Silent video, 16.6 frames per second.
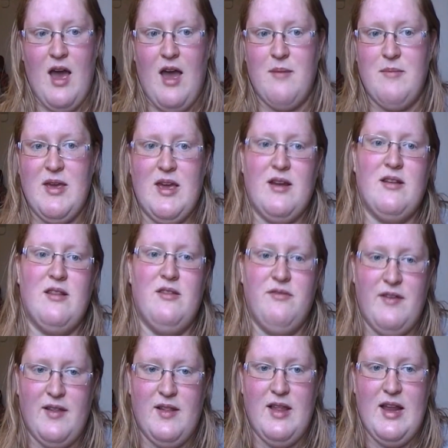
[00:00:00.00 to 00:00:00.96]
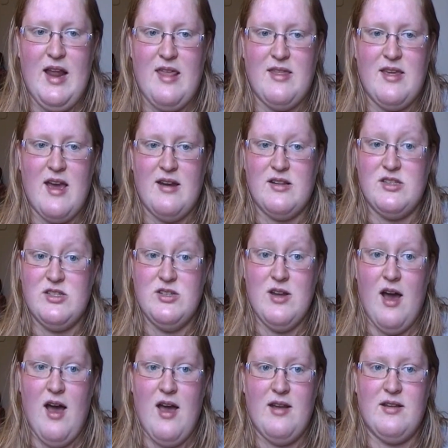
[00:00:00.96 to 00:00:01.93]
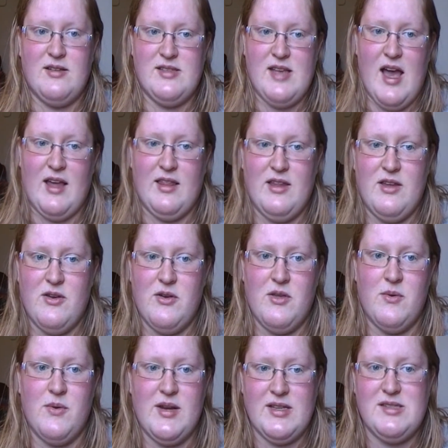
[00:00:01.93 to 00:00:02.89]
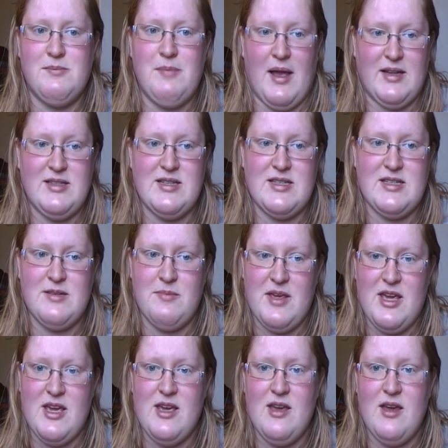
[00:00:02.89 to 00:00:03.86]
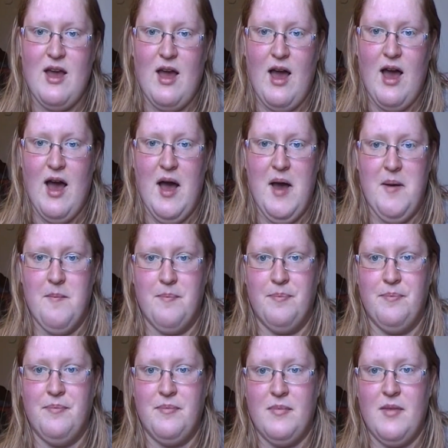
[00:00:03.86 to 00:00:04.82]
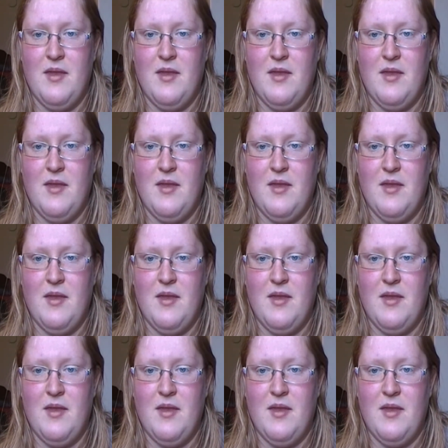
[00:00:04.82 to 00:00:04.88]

I mean, the villain at the end is not exactly who you would expect it to be. I'm